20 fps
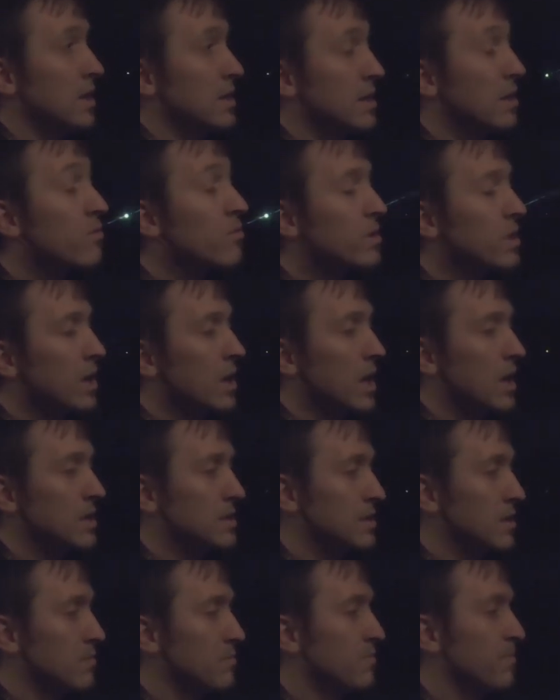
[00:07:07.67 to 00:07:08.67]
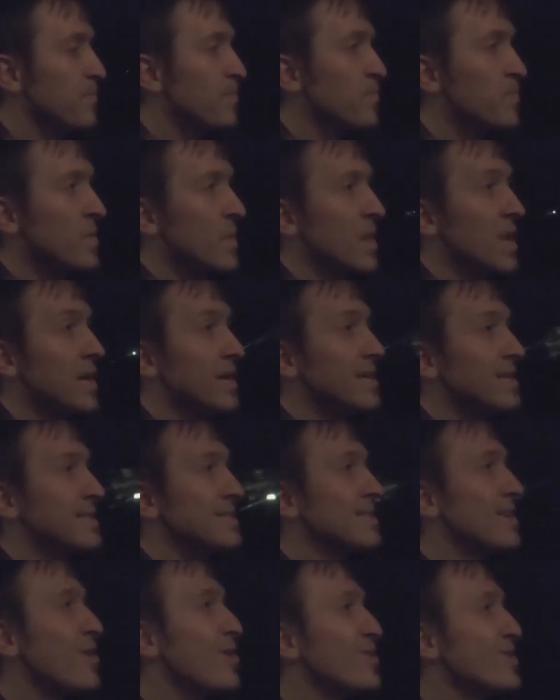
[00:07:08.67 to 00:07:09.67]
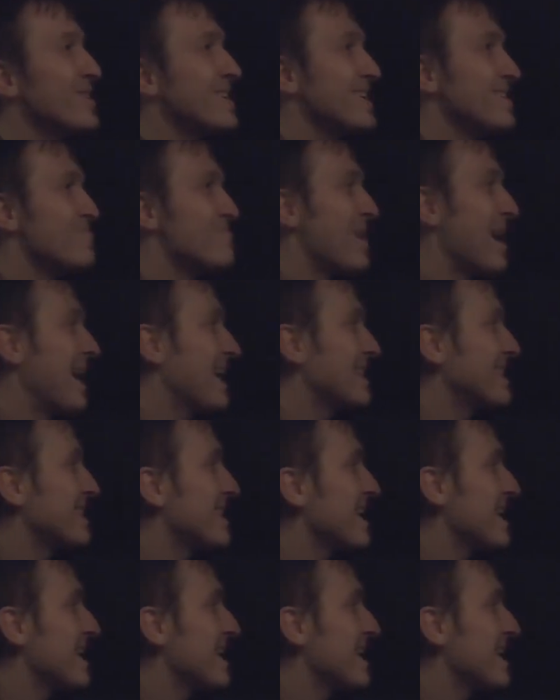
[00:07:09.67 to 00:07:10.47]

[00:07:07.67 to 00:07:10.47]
They're really awesome. The only bad